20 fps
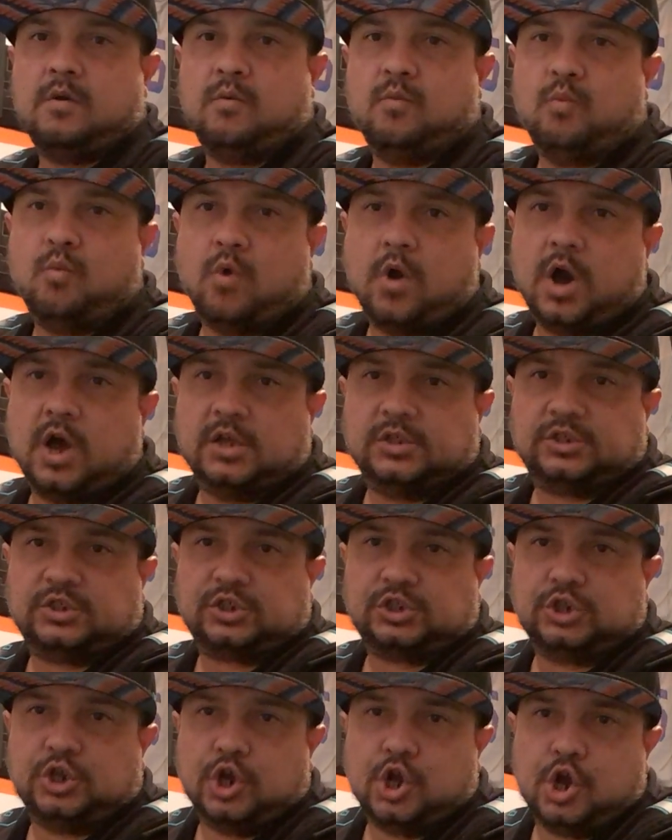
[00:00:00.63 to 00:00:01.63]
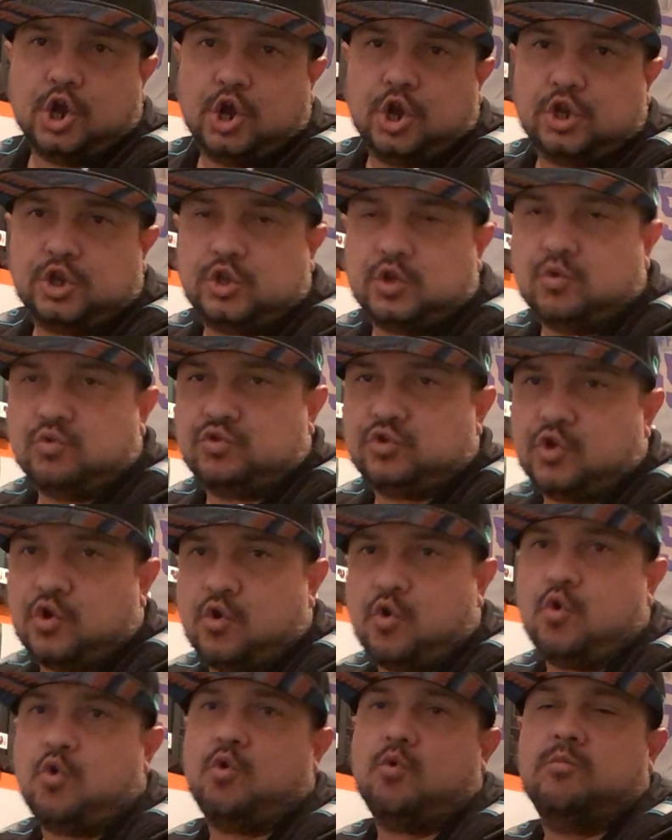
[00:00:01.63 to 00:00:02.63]
What's good,
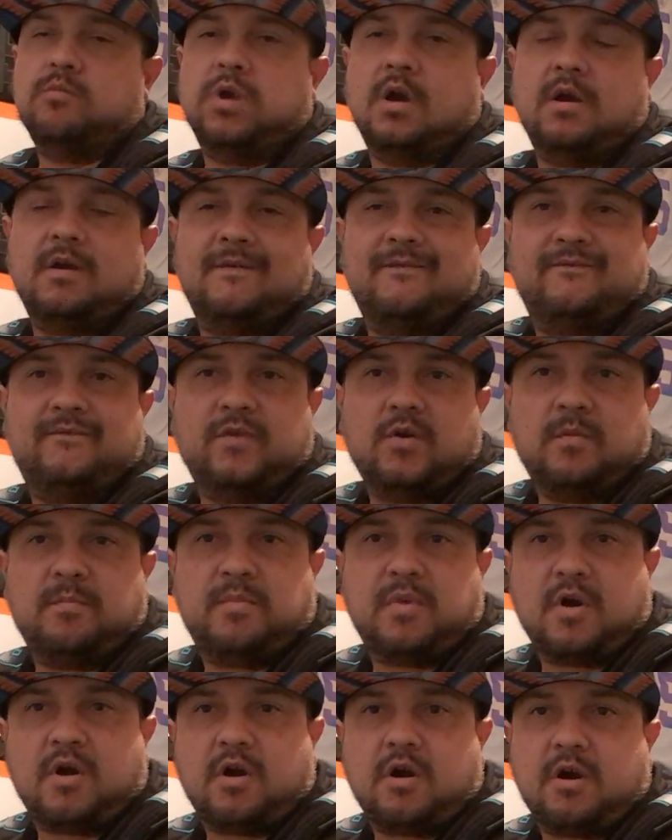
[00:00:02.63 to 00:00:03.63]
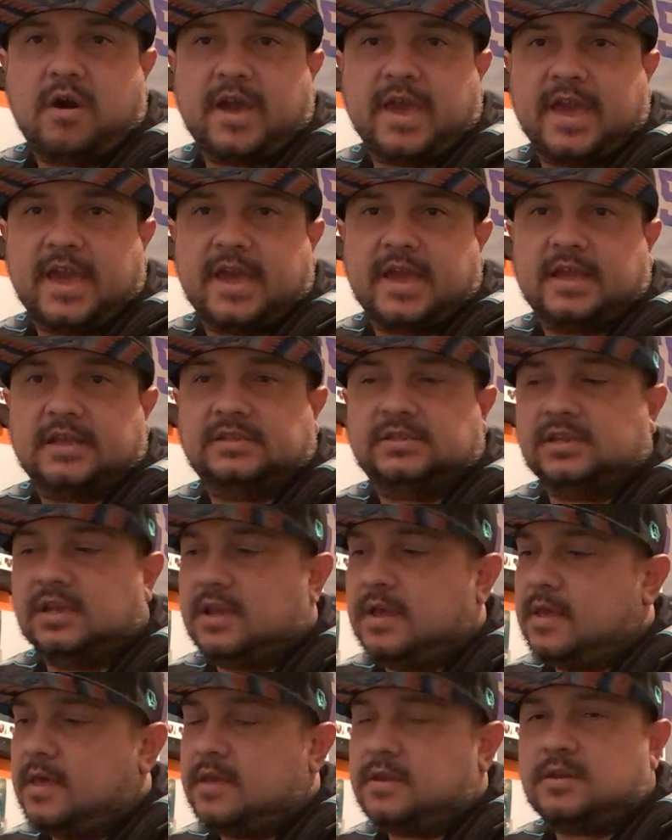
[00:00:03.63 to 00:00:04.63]
YouTube football heads?
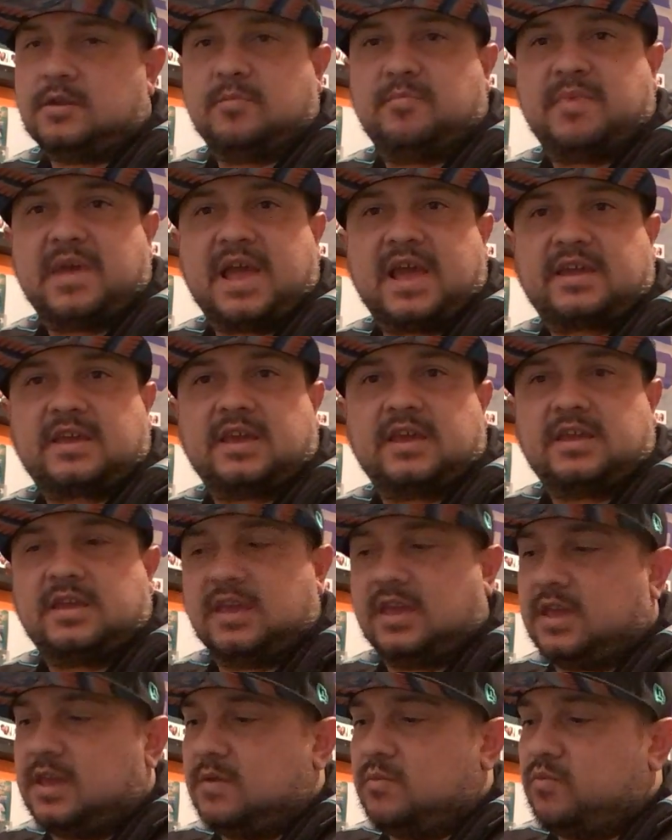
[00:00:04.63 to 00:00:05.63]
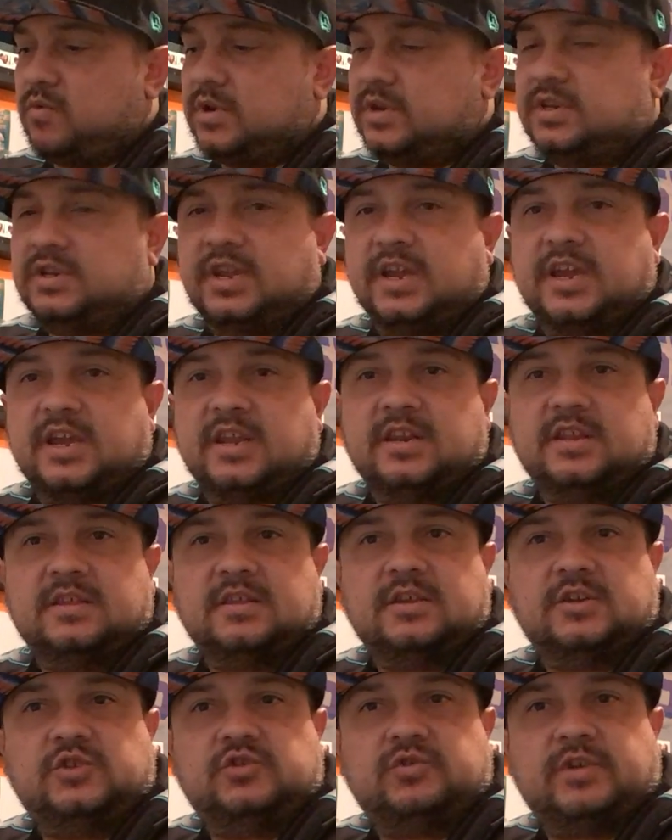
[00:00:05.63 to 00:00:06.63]
You're back again. We're digging in
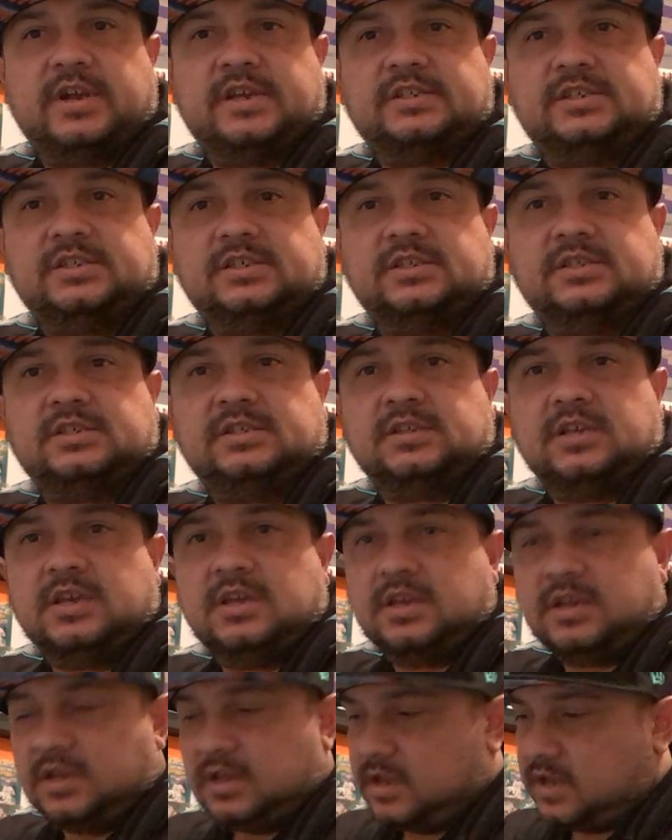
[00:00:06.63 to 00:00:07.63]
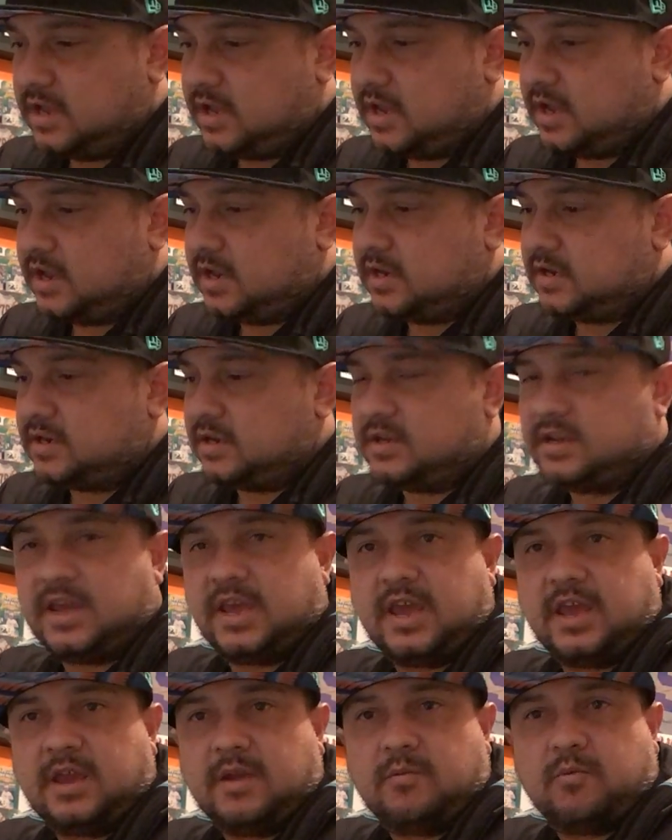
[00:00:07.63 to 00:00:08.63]
the trenches. And
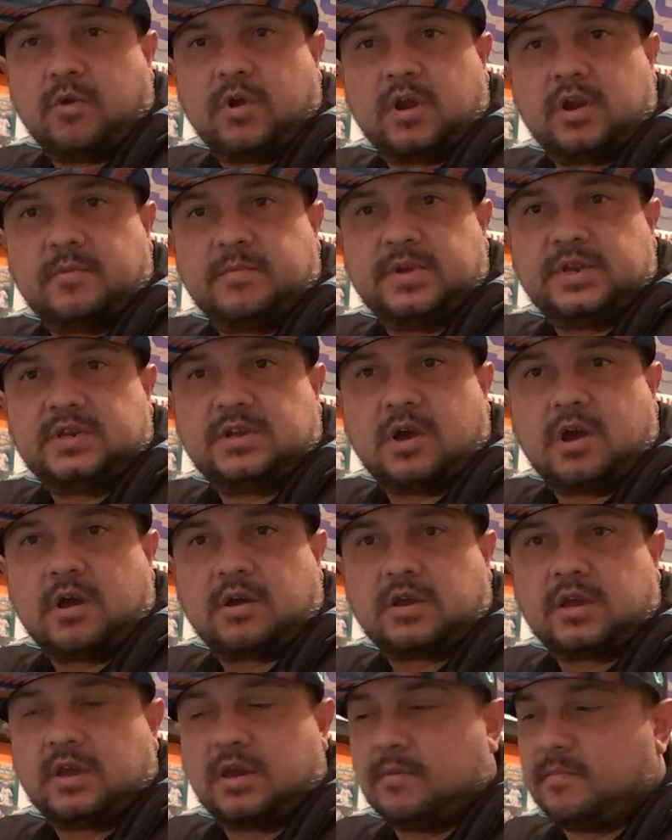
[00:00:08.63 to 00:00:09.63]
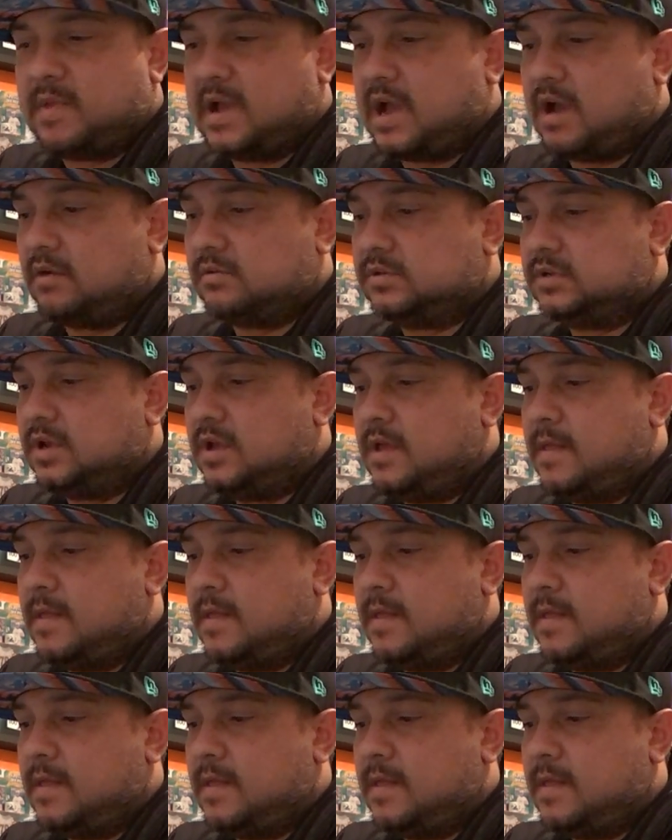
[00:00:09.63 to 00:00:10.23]
today we're going to be talking about